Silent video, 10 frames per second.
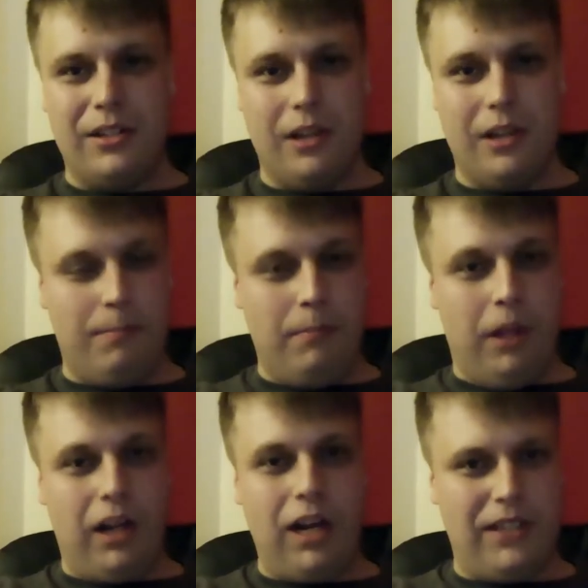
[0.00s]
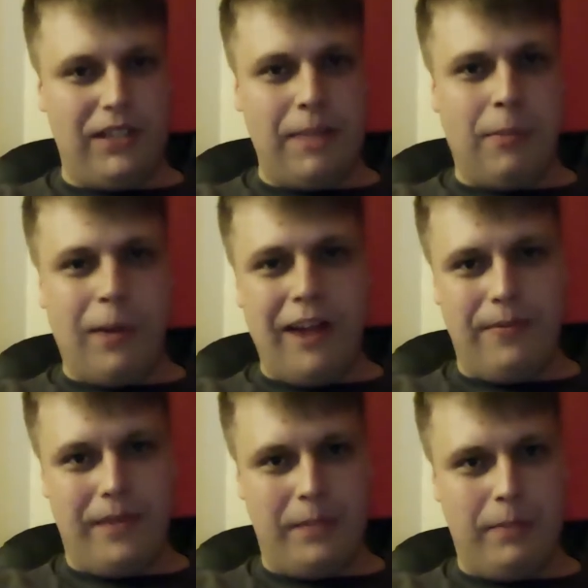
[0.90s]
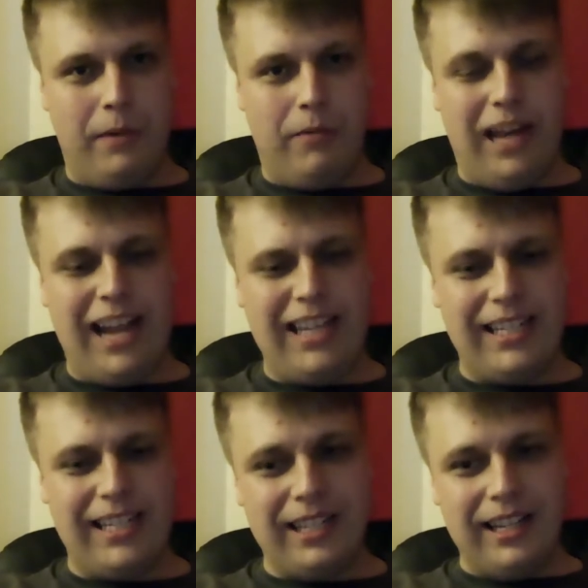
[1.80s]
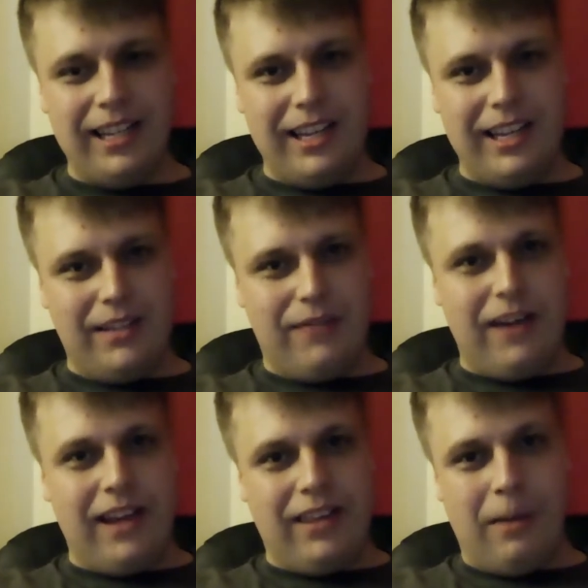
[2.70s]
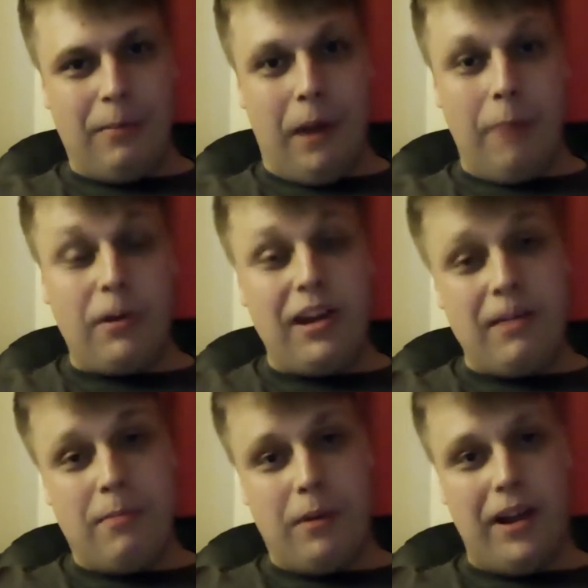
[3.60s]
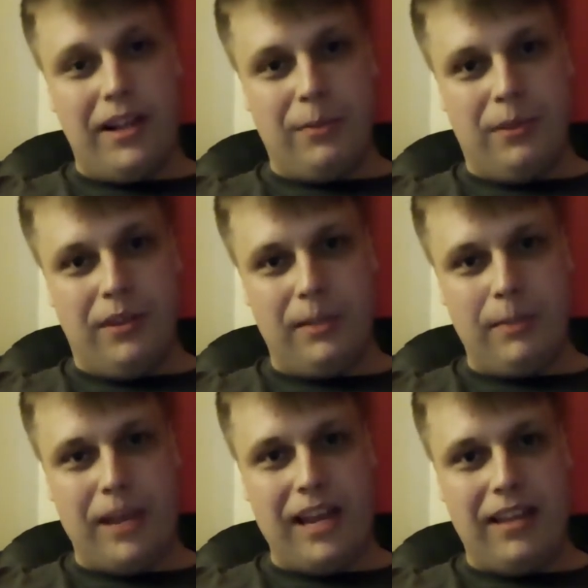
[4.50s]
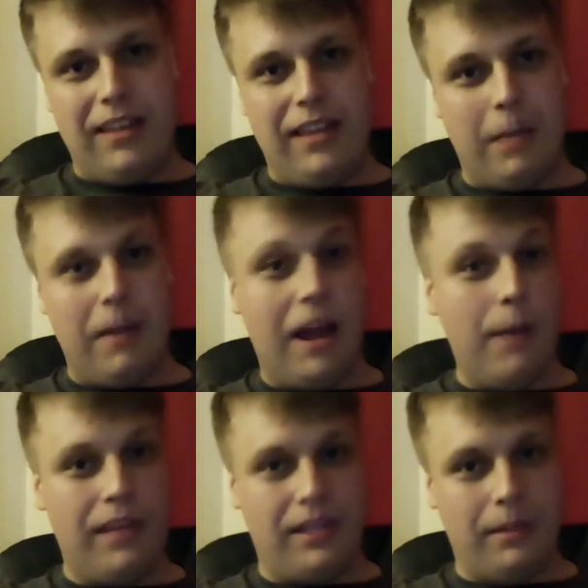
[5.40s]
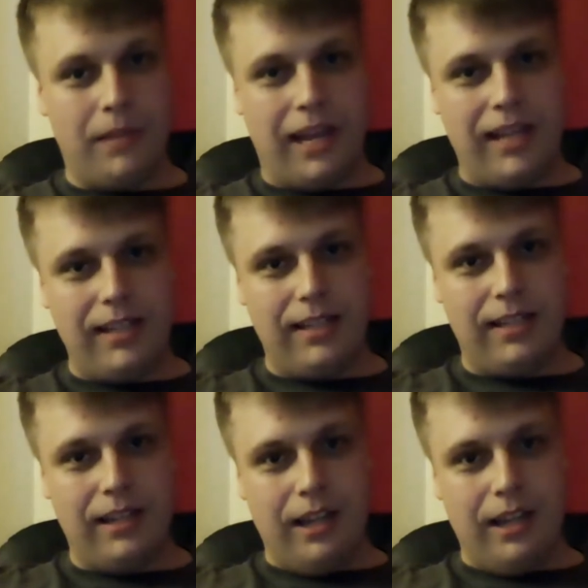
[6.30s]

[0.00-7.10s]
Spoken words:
kind of a step away from this, but related, is the fact that I'm pretty impressed with the speed that they're coming out with these updates.